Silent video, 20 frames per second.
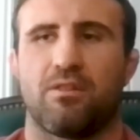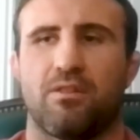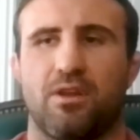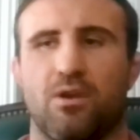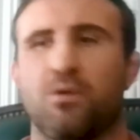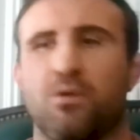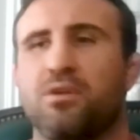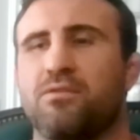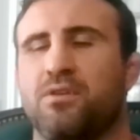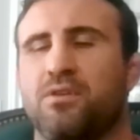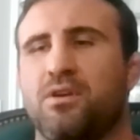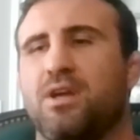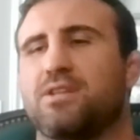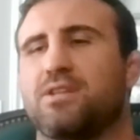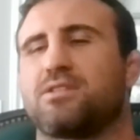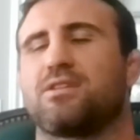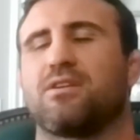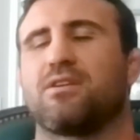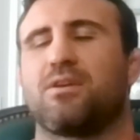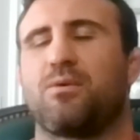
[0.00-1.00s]
they don't even
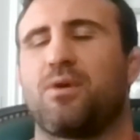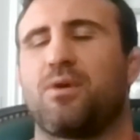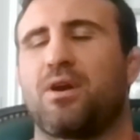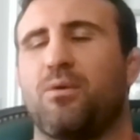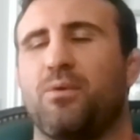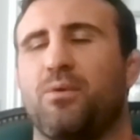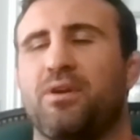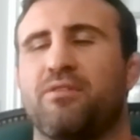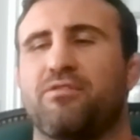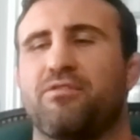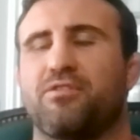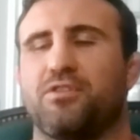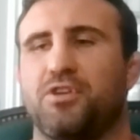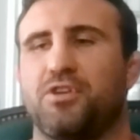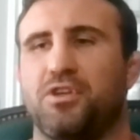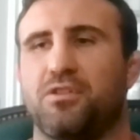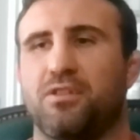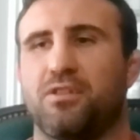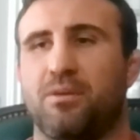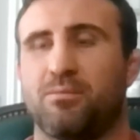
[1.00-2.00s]
necessarily want to win
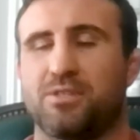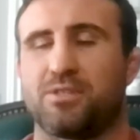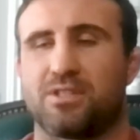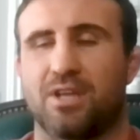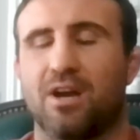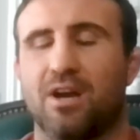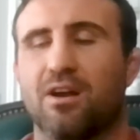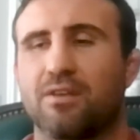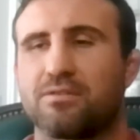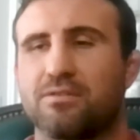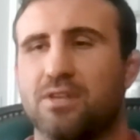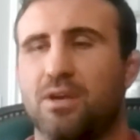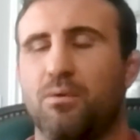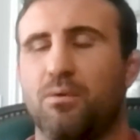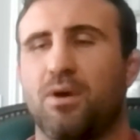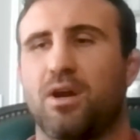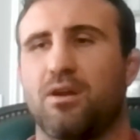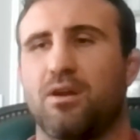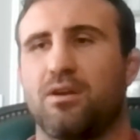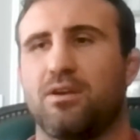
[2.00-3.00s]
for themselves. They
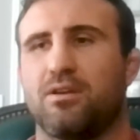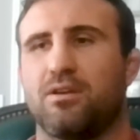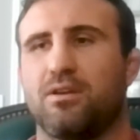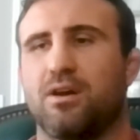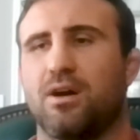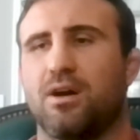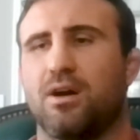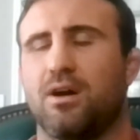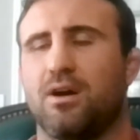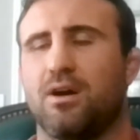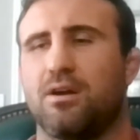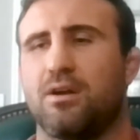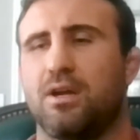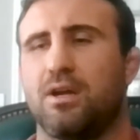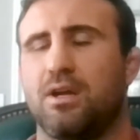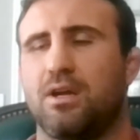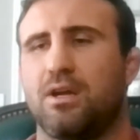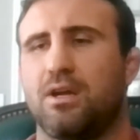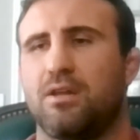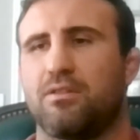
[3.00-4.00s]
want
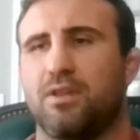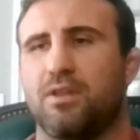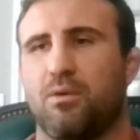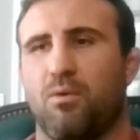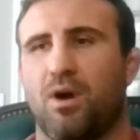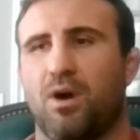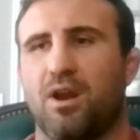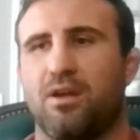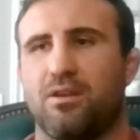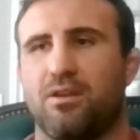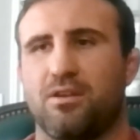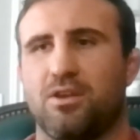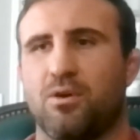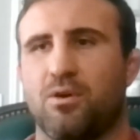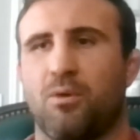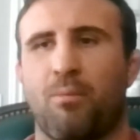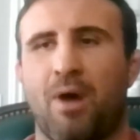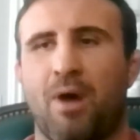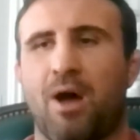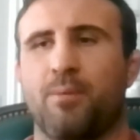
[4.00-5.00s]

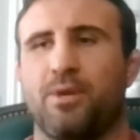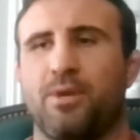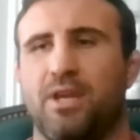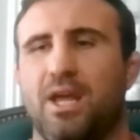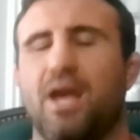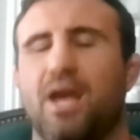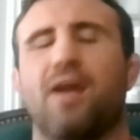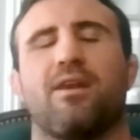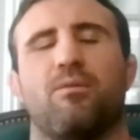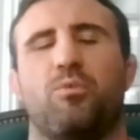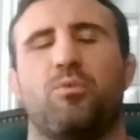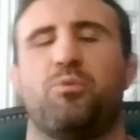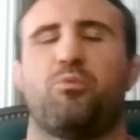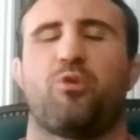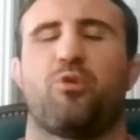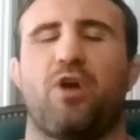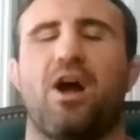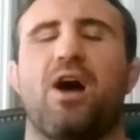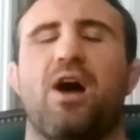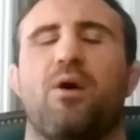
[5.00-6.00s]
mom and dad to be
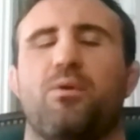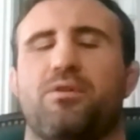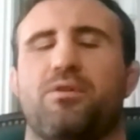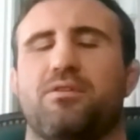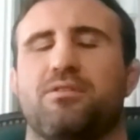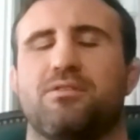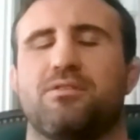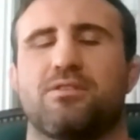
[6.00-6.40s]
proud.